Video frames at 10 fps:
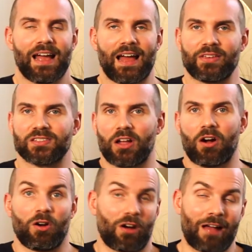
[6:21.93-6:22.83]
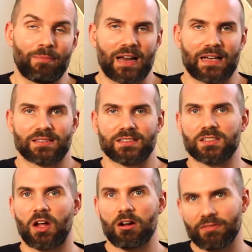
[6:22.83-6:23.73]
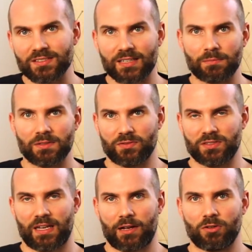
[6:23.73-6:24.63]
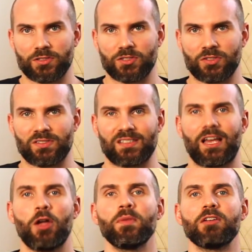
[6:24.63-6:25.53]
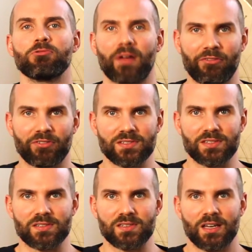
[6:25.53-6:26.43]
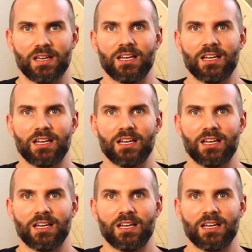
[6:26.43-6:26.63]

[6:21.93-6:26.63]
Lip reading: at the start, or have been asked at the start of assignments for psychology students, is how many references